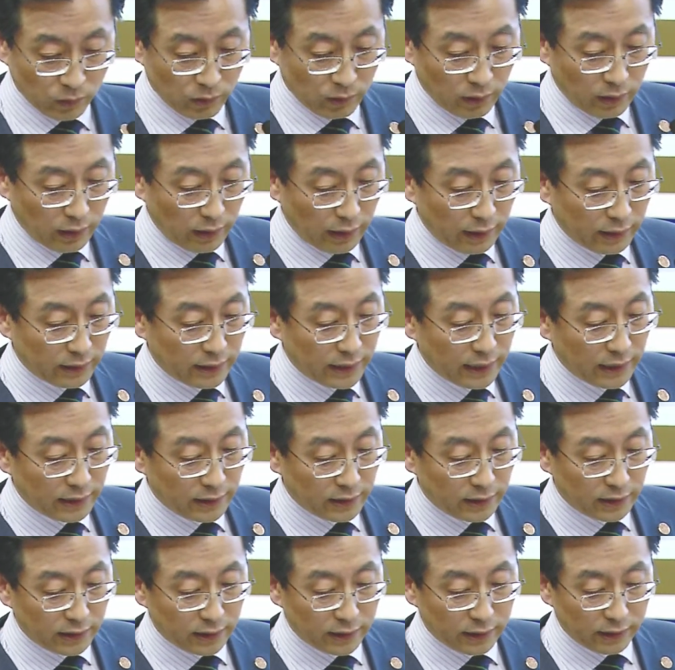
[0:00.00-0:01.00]
And that's
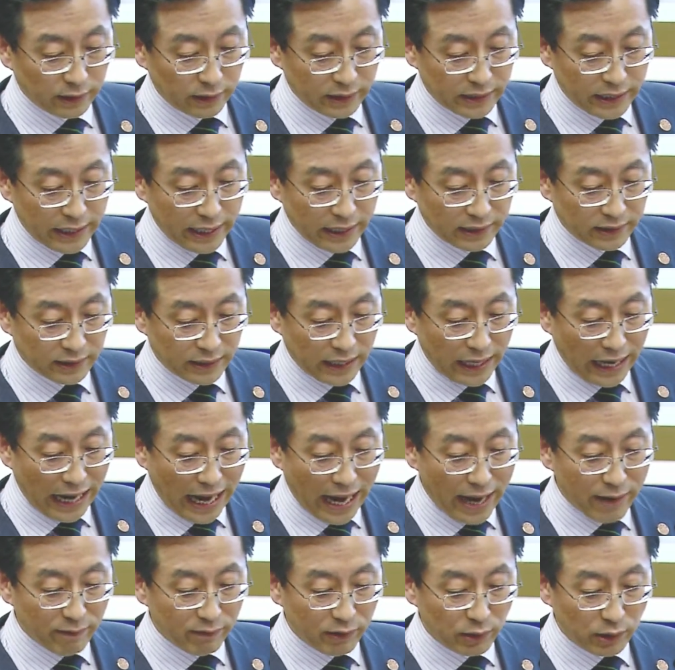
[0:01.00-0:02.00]
the ES
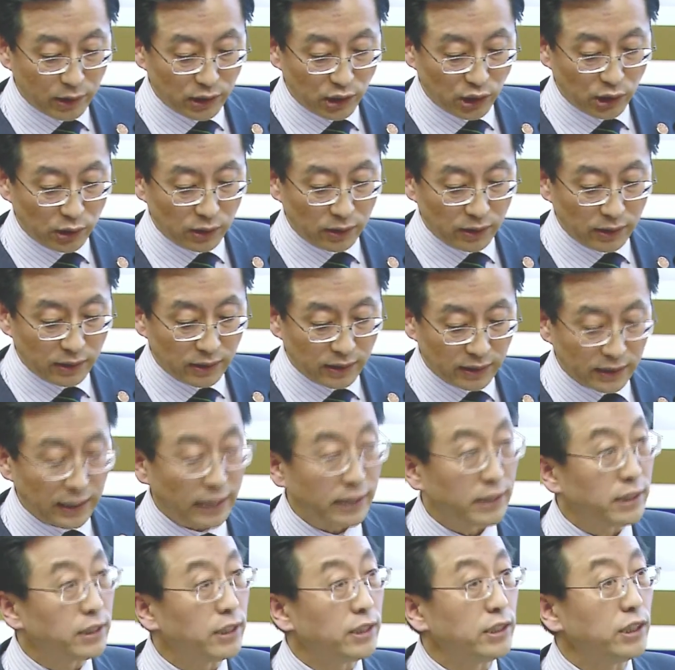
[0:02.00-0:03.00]
average
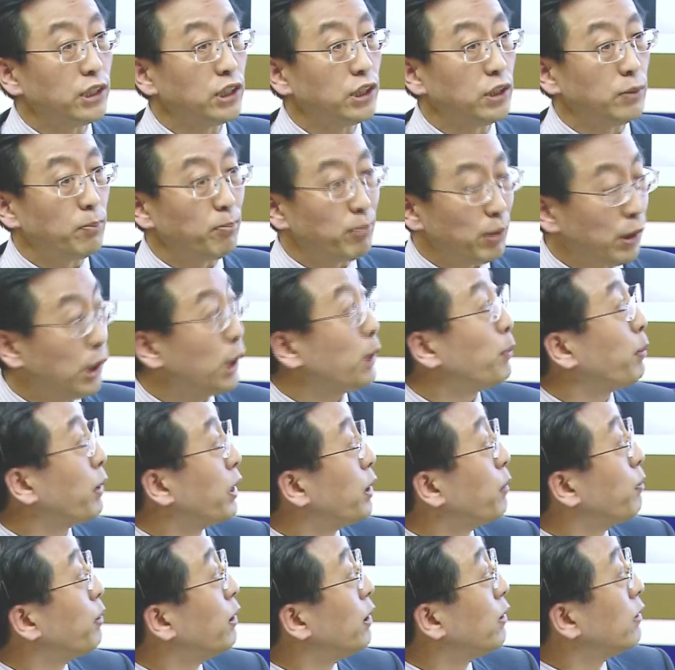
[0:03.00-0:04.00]
citation per
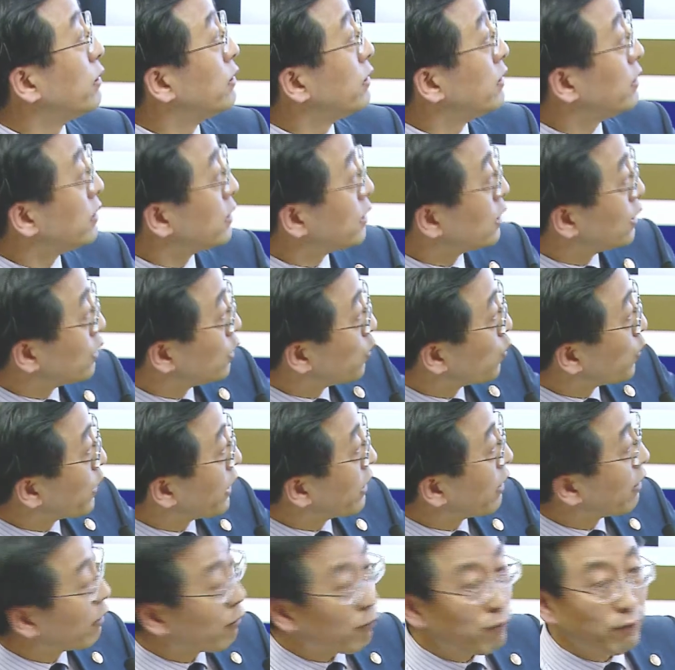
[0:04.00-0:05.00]
paper. So we
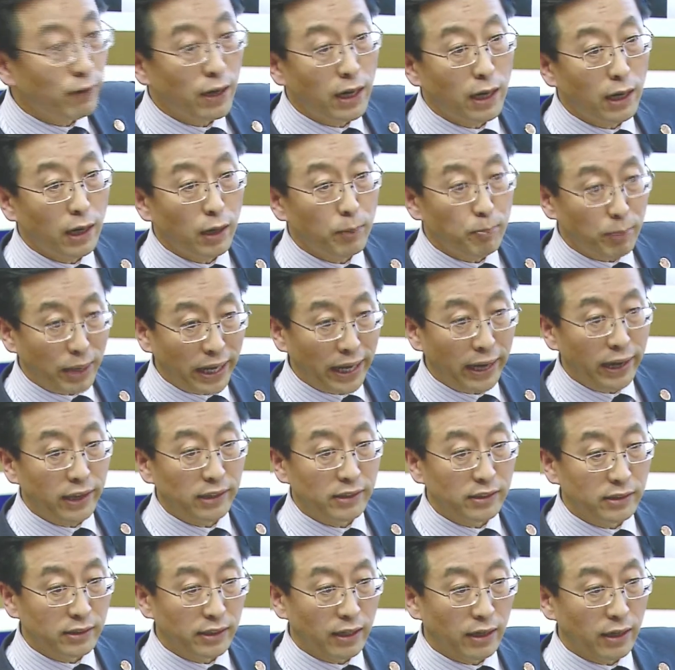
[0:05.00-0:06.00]
are far behind
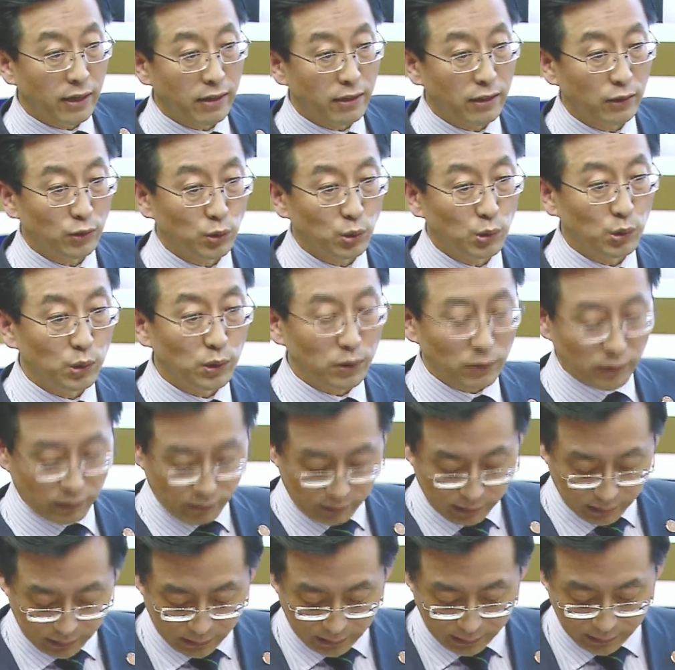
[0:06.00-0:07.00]
the other two
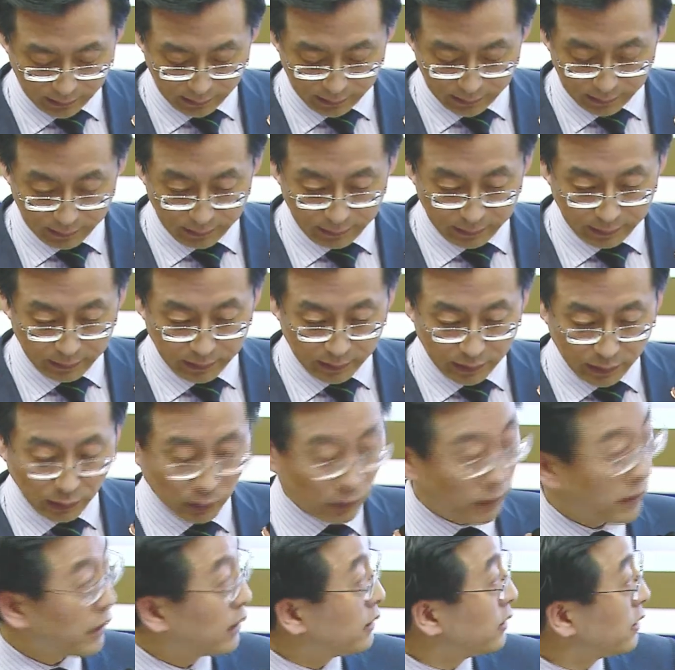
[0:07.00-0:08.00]
universities. So
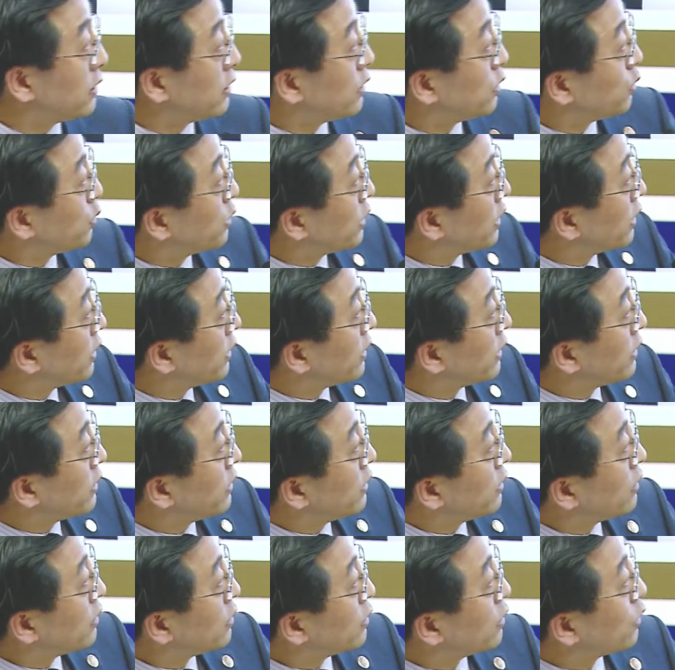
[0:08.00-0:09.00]
that's really
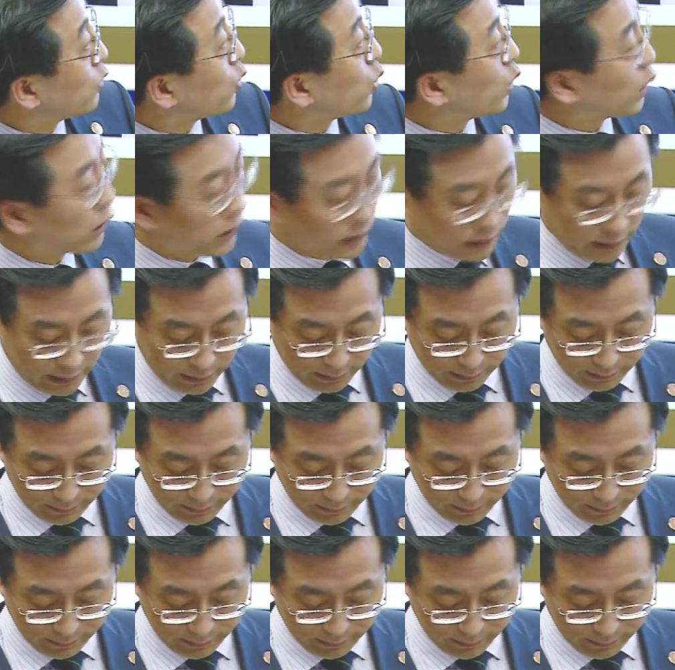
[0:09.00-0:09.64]
the quality.